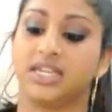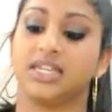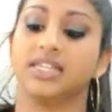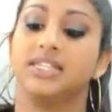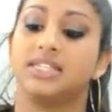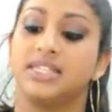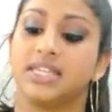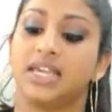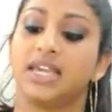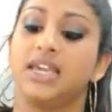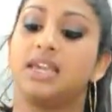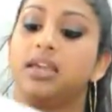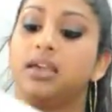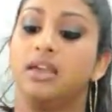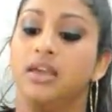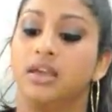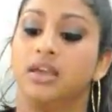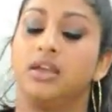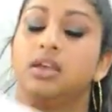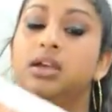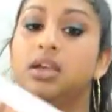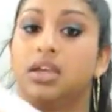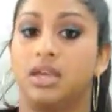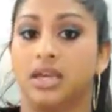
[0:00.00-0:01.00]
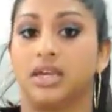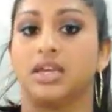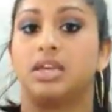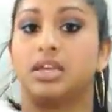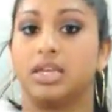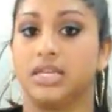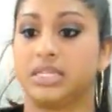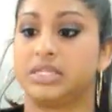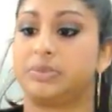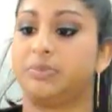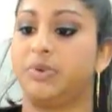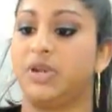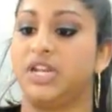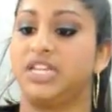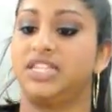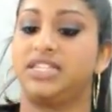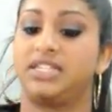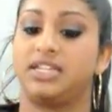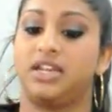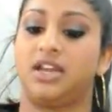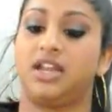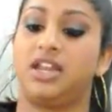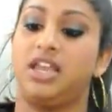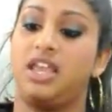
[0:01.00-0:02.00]
you can see, it's
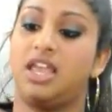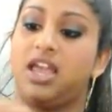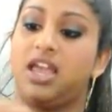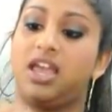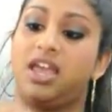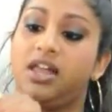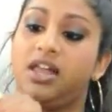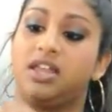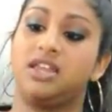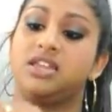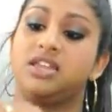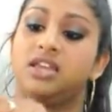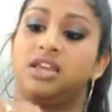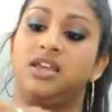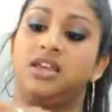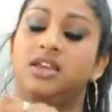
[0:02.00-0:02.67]
pretty sturdy, and